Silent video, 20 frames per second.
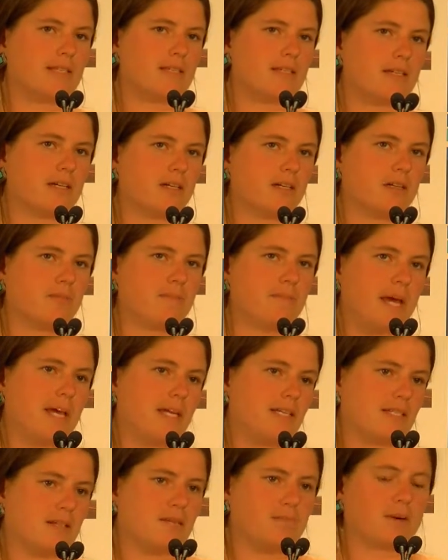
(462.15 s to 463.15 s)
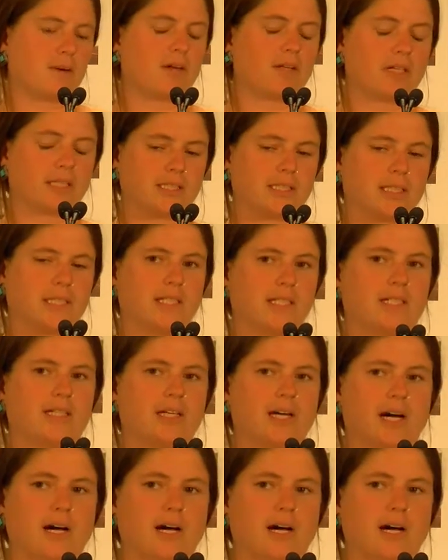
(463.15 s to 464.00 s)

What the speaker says: still based in Burlington